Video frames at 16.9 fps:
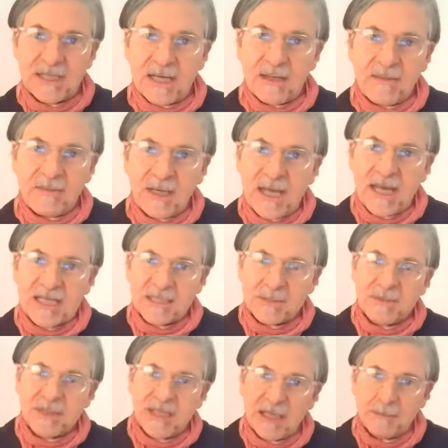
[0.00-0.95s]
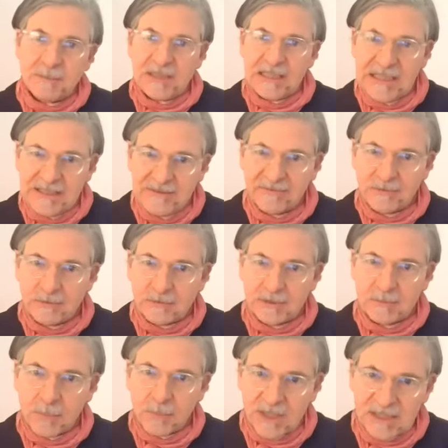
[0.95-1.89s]
I think has become even
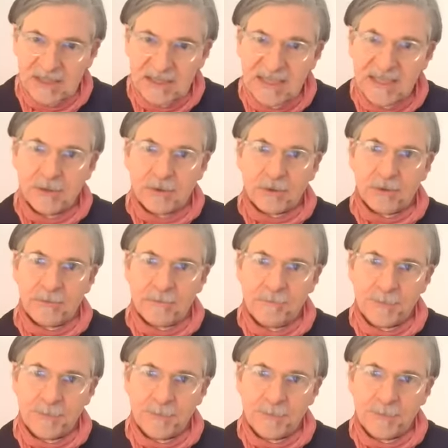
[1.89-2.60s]
clearer,